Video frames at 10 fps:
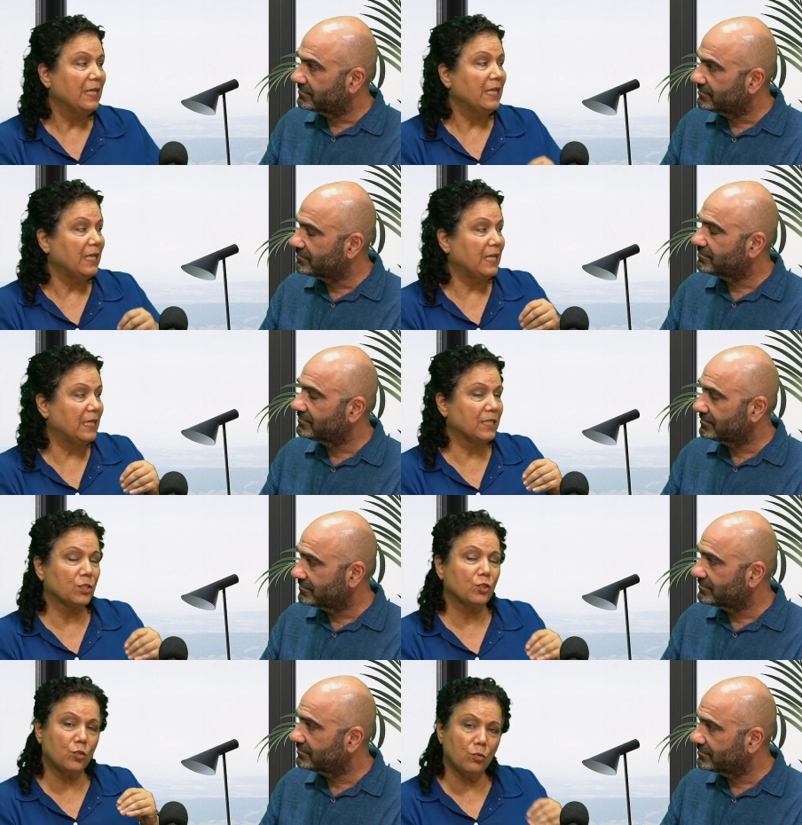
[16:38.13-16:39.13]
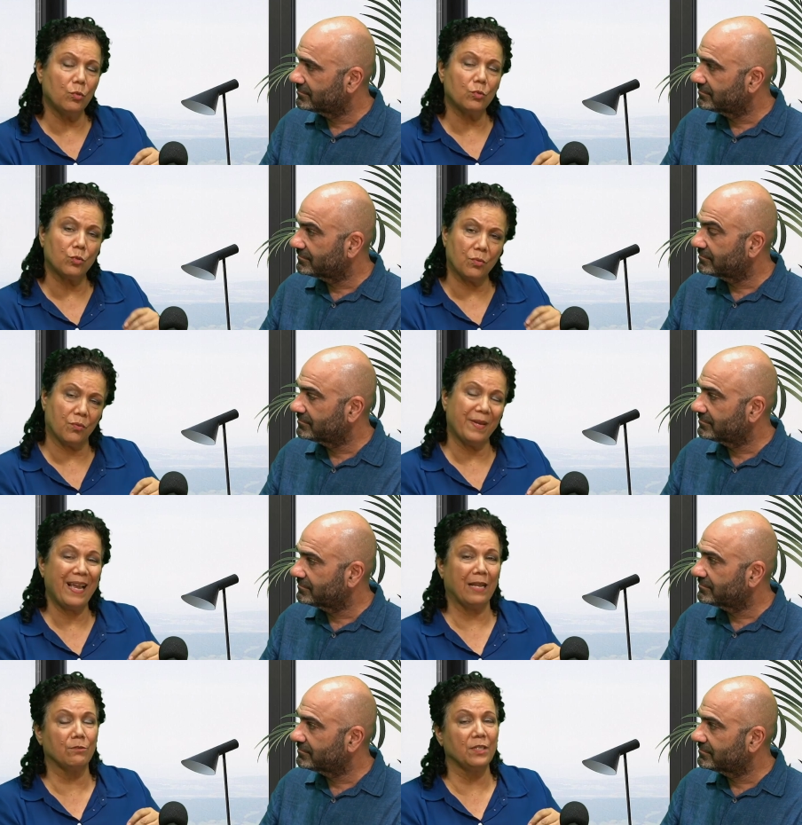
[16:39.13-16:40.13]
Speaker 1: is 2 to
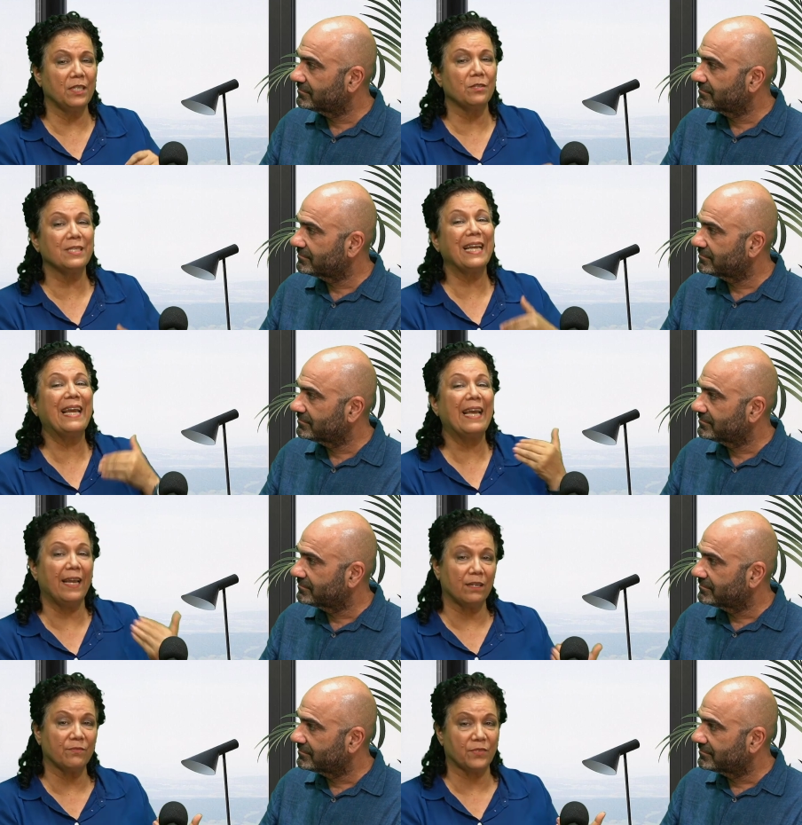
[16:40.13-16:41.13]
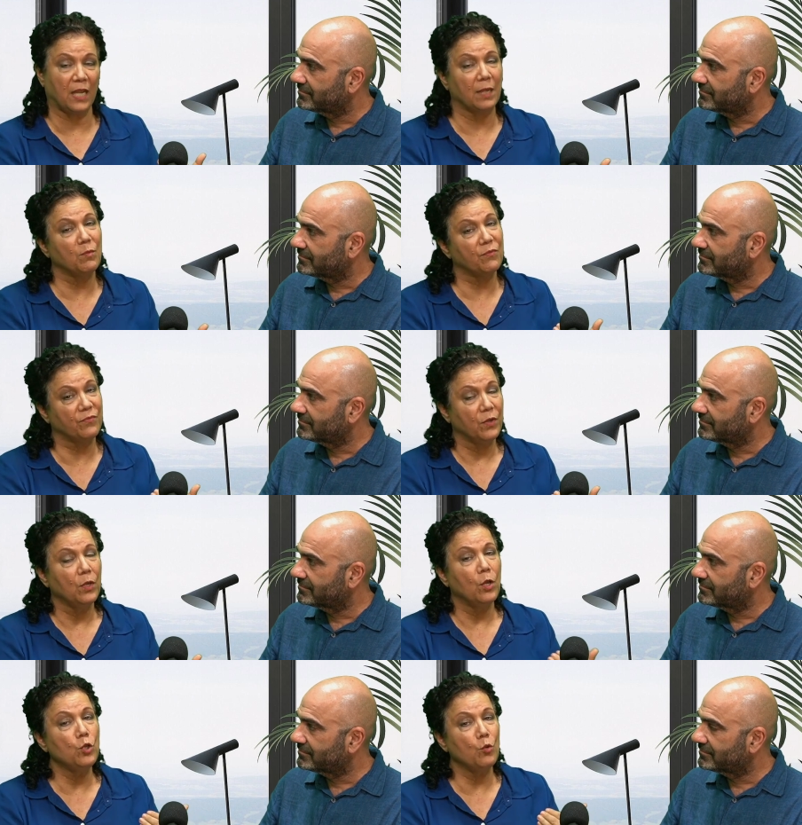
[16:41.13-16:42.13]
300 years ahead of time of
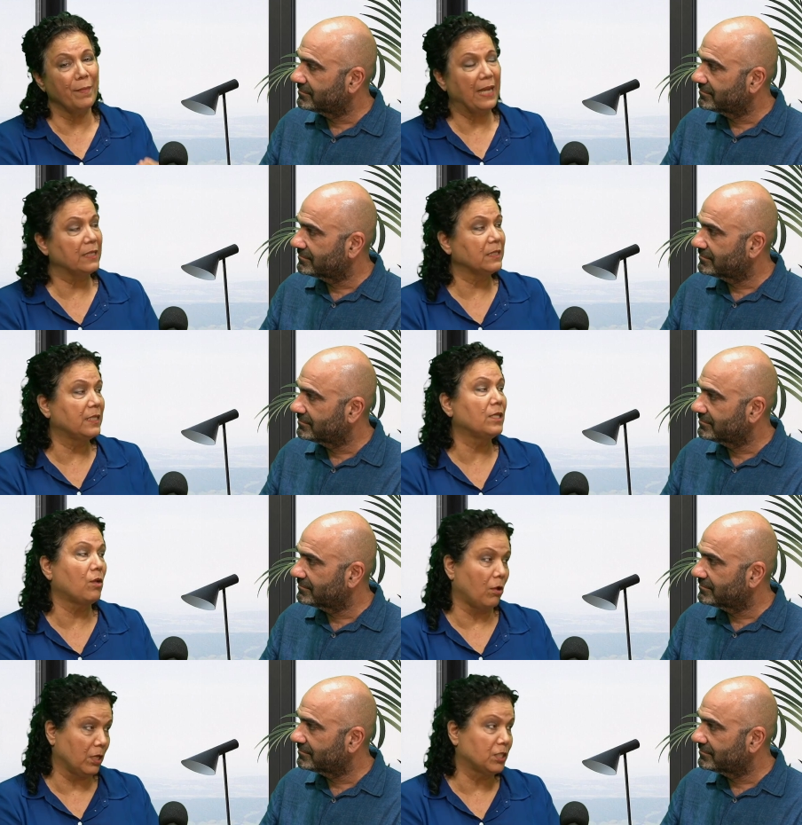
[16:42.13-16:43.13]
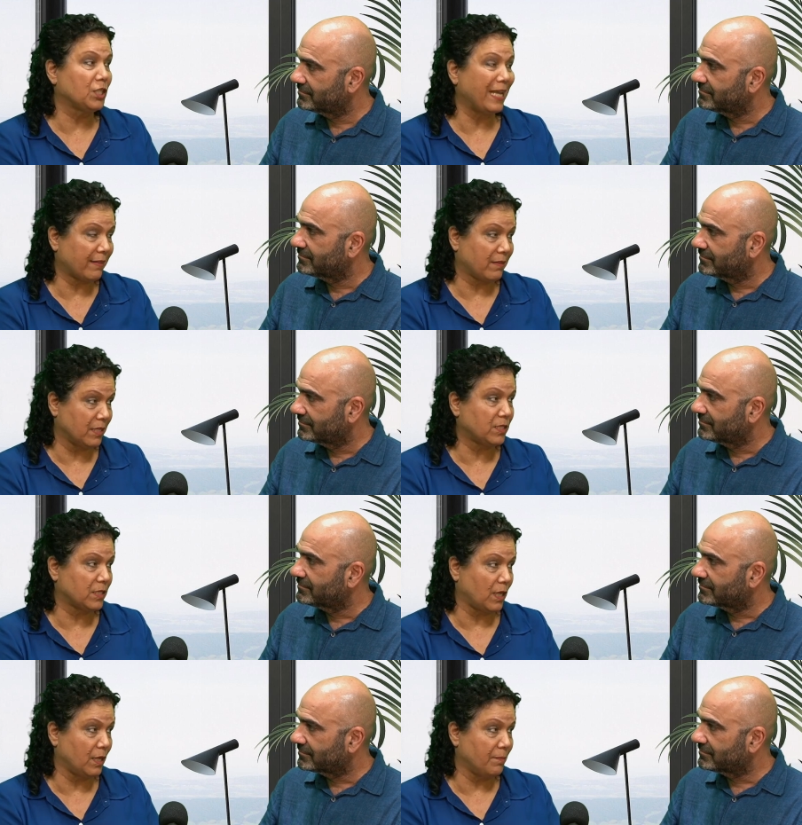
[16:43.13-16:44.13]
humanity knowledge at this
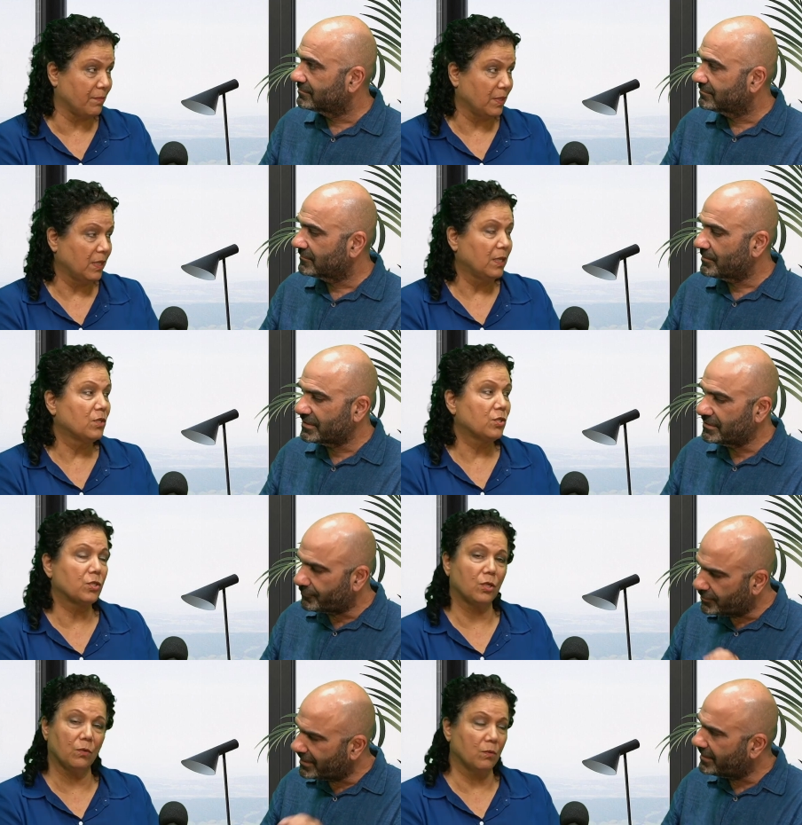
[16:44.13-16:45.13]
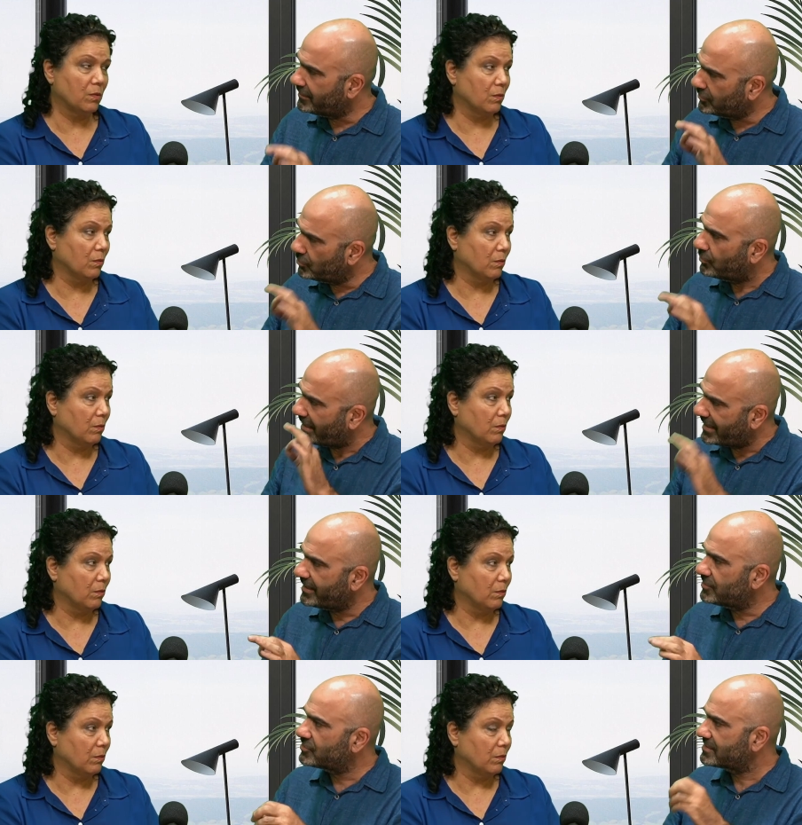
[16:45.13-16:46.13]
time
Speaker 2: mm-hmm. but the so, really new
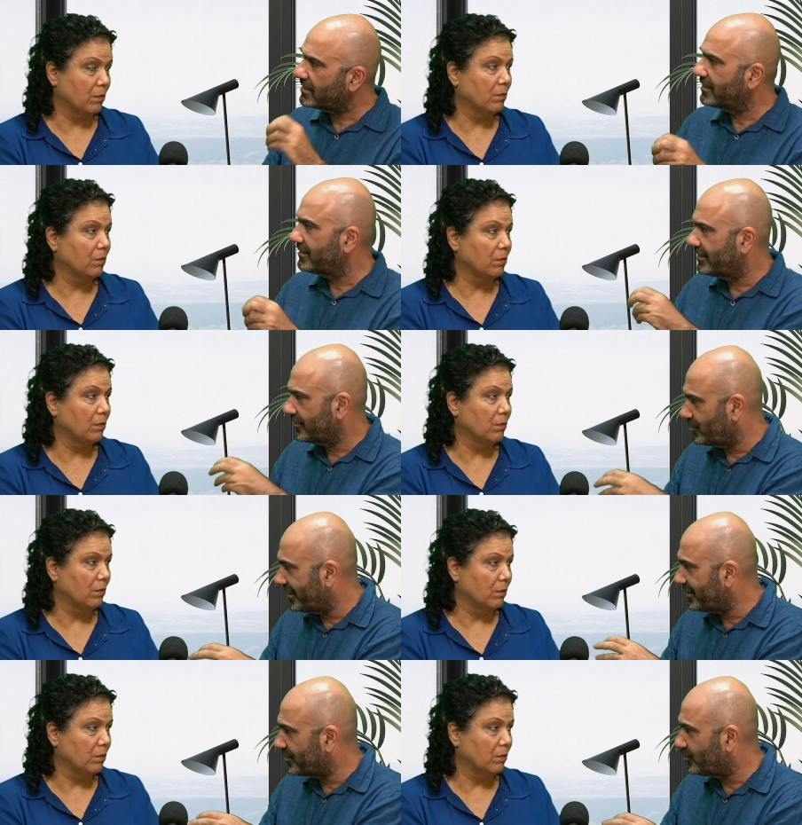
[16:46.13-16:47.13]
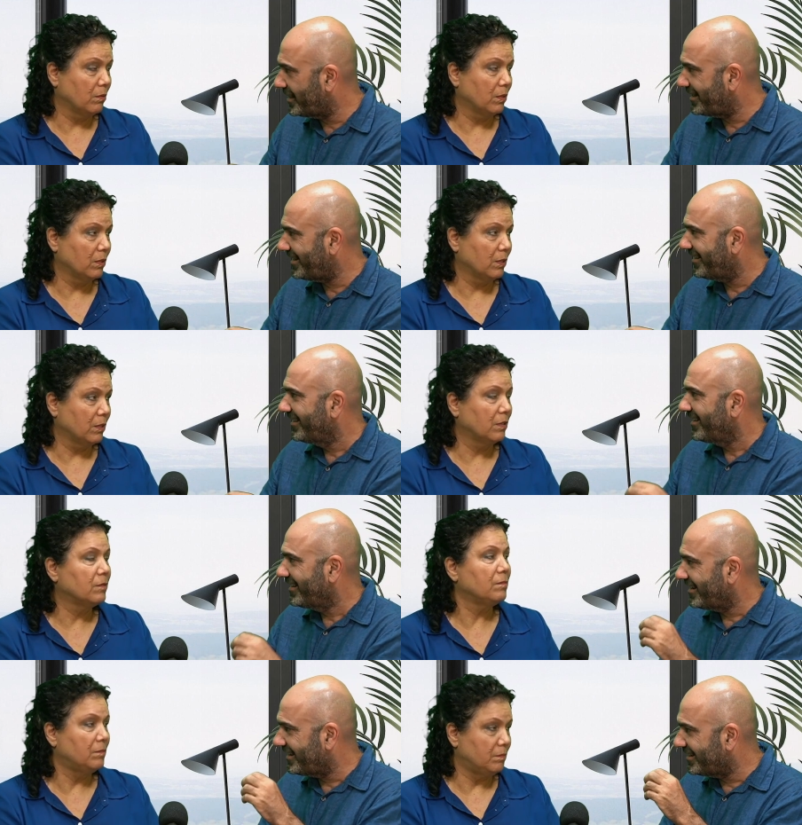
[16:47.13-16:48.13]
age started at 2020
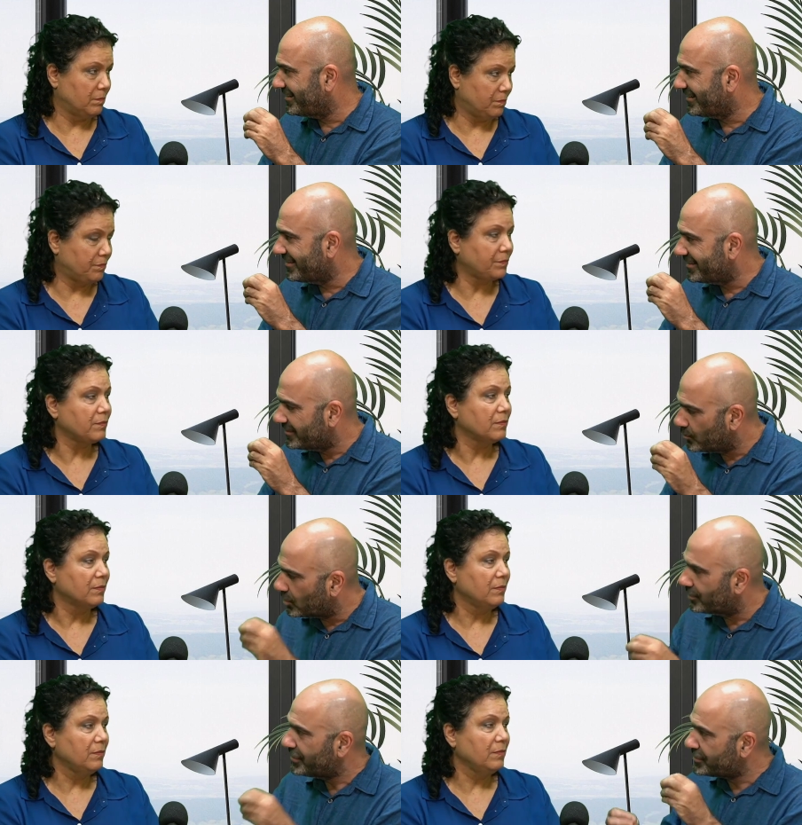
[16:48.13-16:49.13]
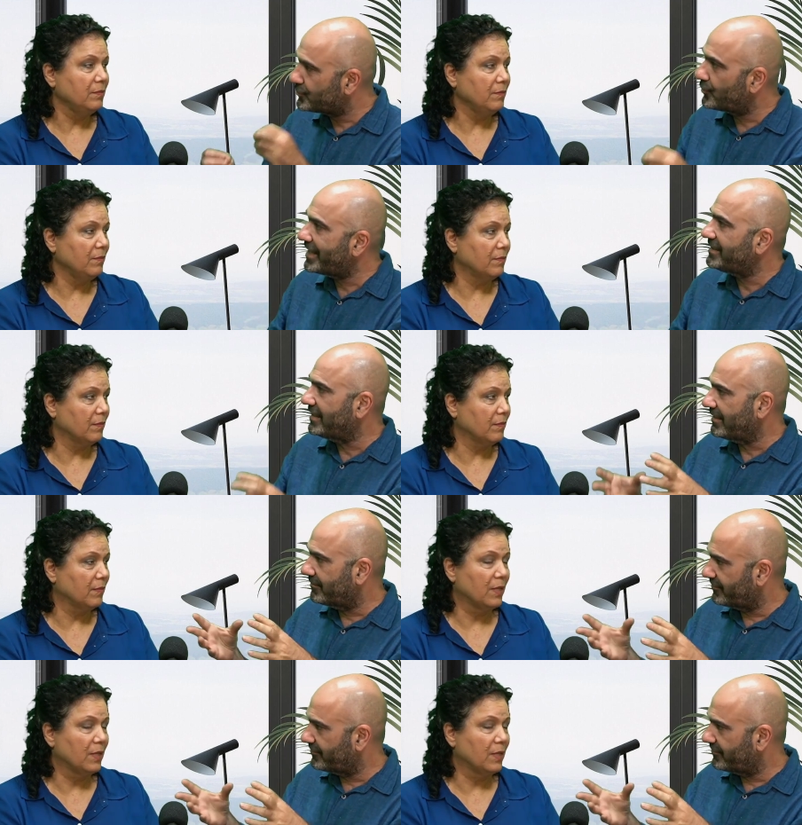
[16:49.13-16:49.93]
and the world is ready for